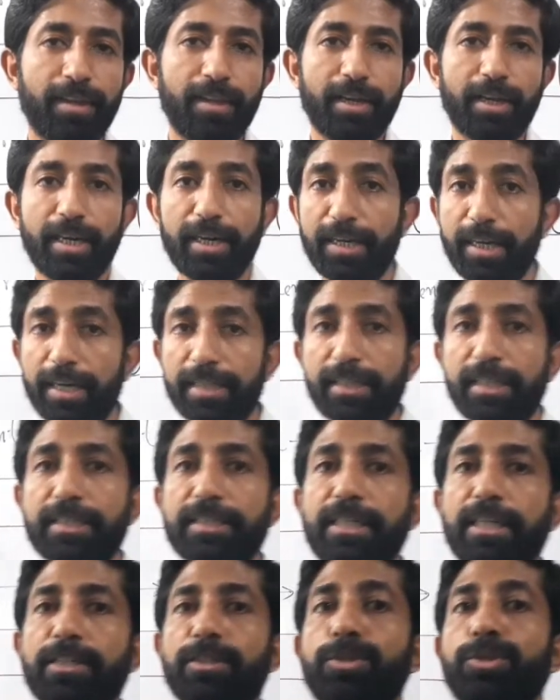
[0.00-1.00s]
Conductors
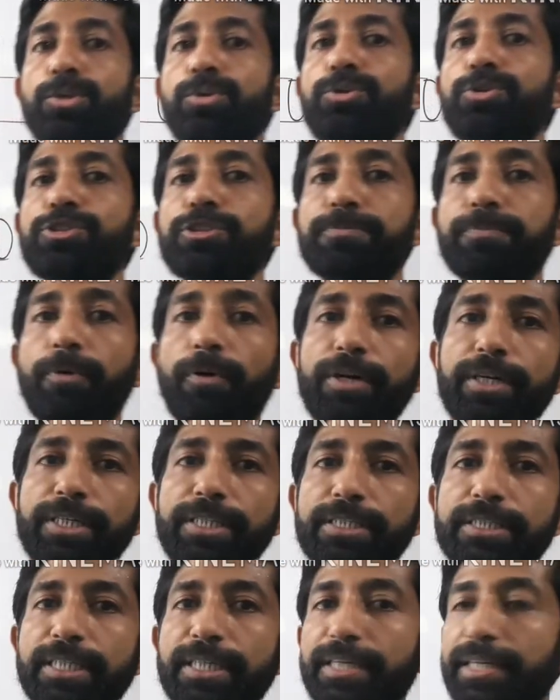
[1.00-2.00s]
are those
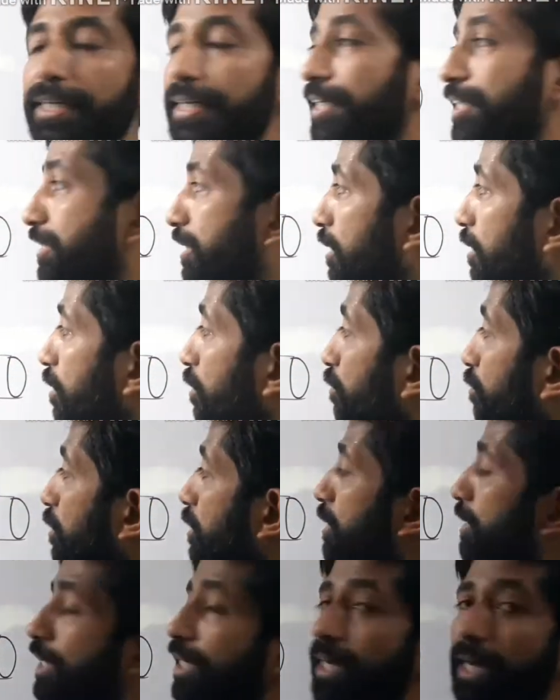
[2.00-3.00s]
bodies in nature
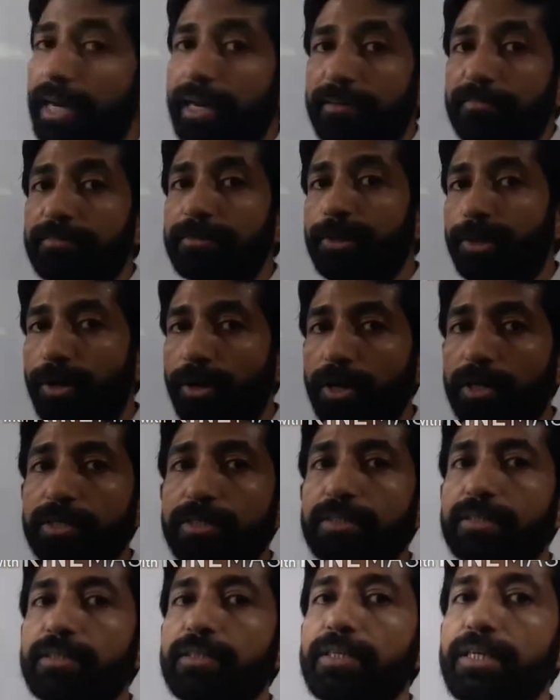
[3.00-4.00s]
which have
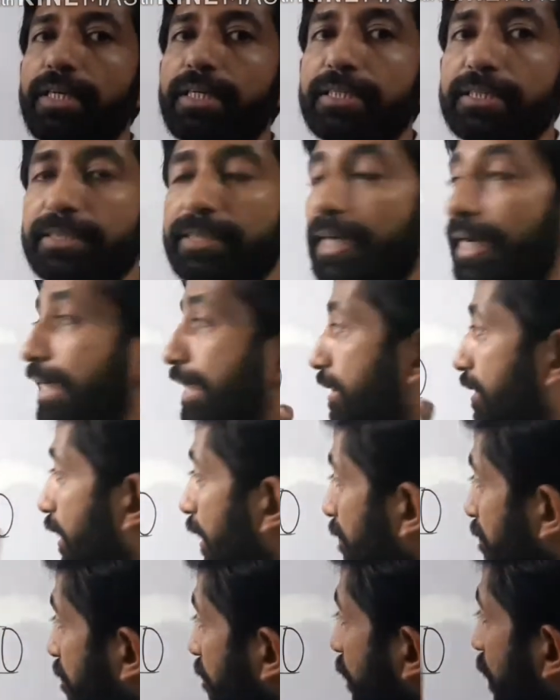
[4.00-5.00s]
got inside them